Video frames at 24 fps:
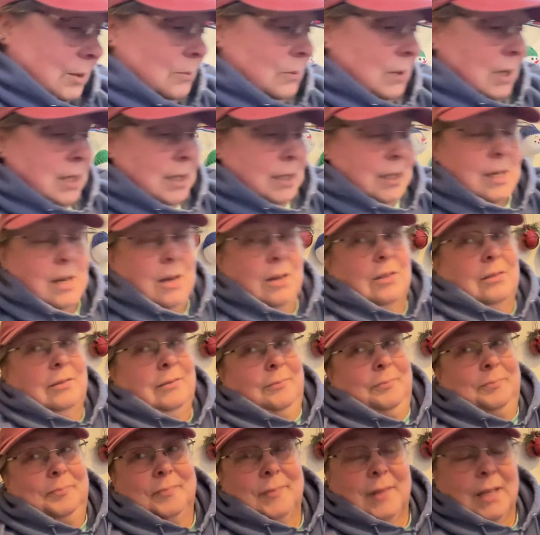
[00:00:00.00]
what, y'all,
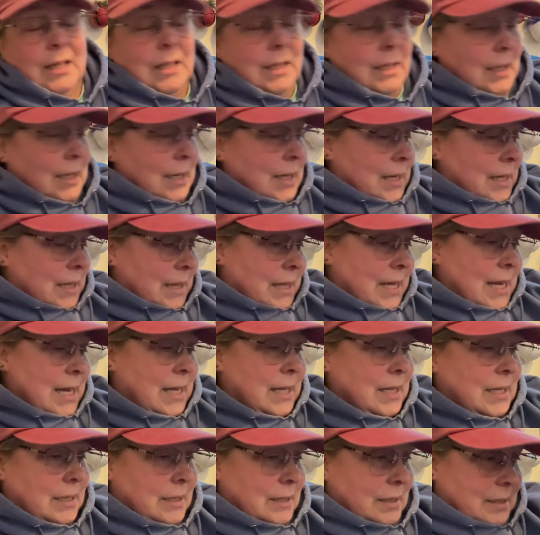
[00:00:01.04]

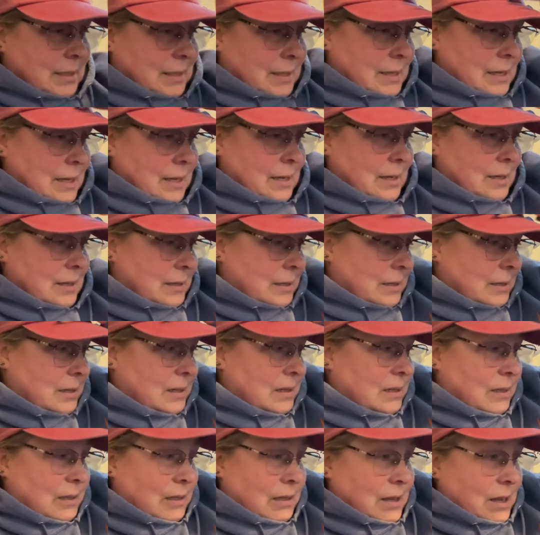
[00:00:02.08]
that is uh,
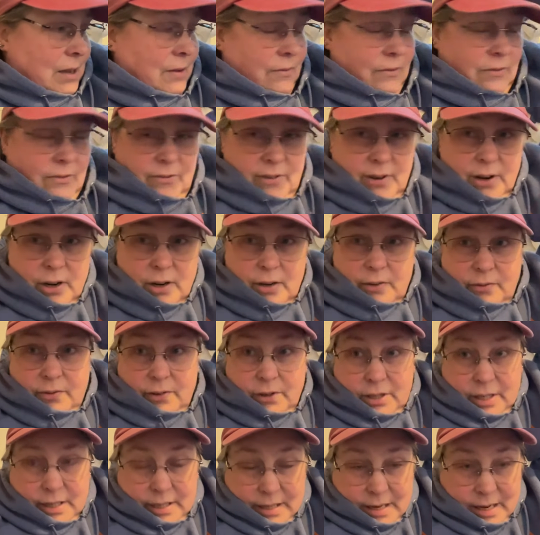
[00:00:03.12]
a very,
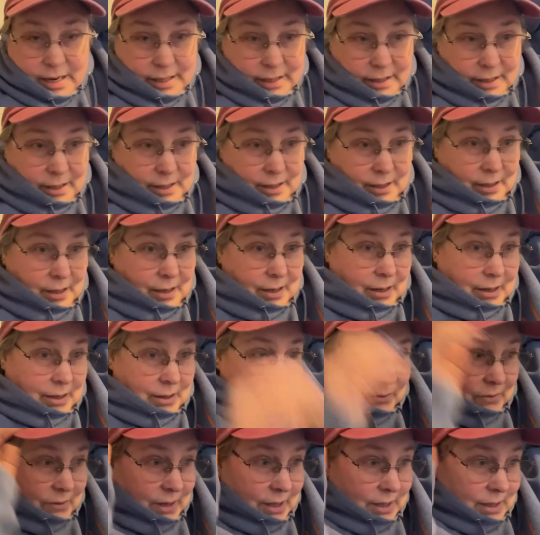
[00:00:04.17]
very nice
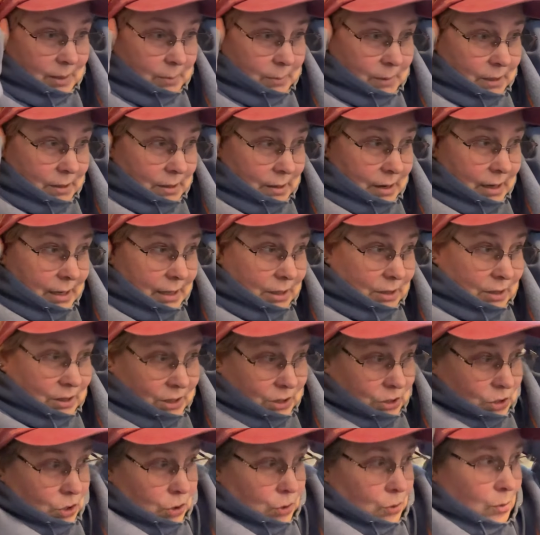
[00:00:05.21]
investment. I
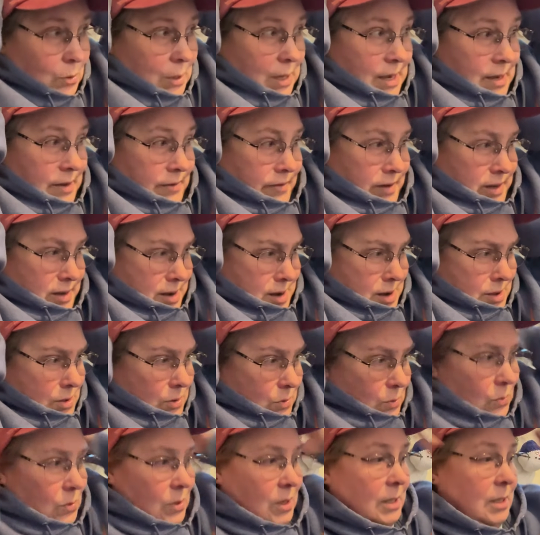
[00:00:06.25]
do have another
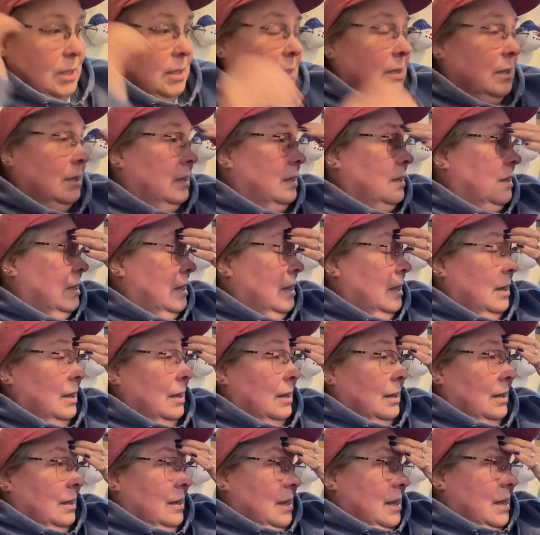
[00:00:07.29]
one.
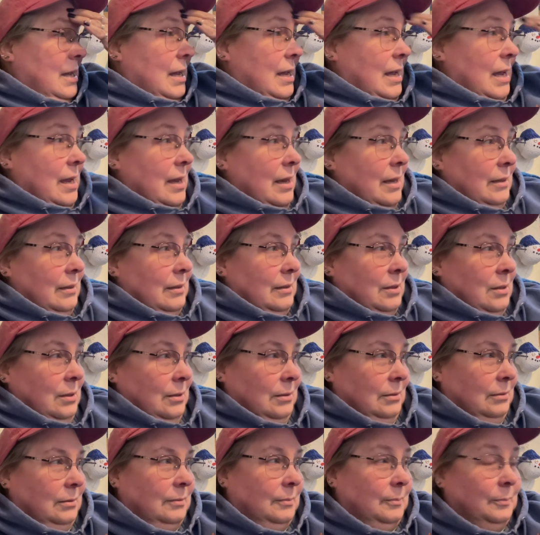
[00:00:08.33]
And
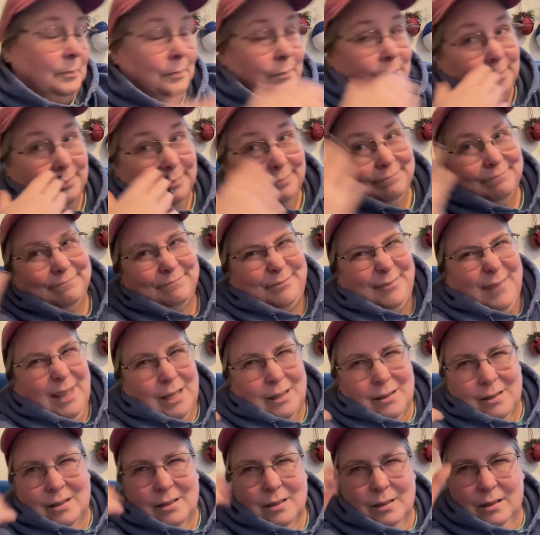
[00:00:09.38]

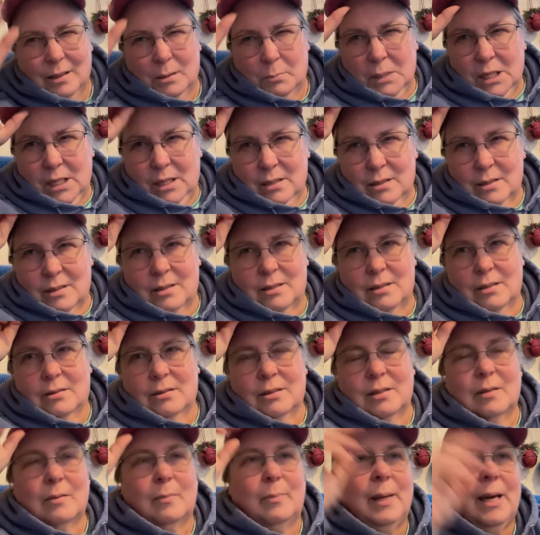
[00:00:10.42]
silly me, it's still
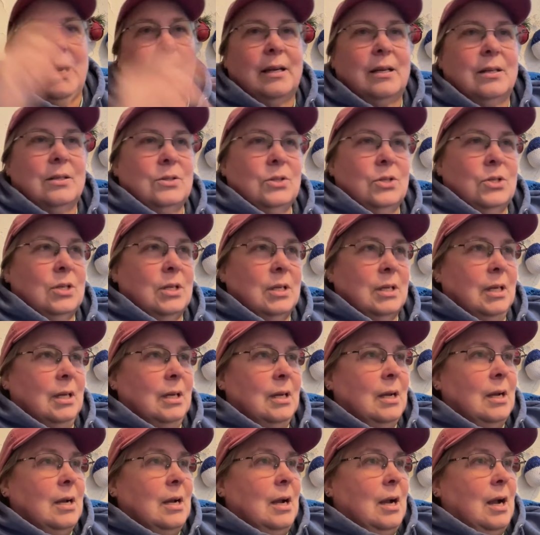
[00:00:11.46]
in the package.
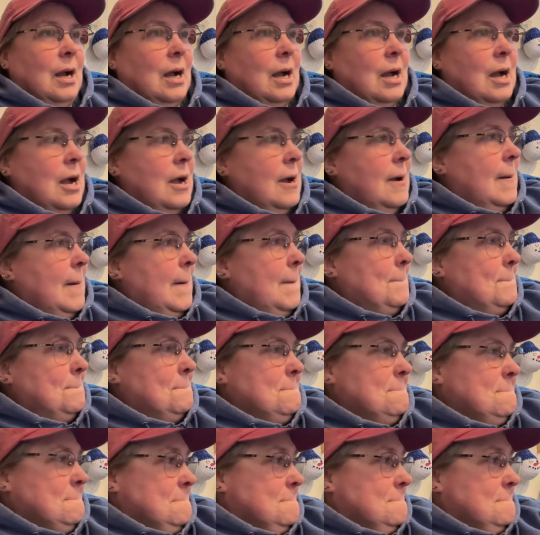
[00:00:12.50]
Um,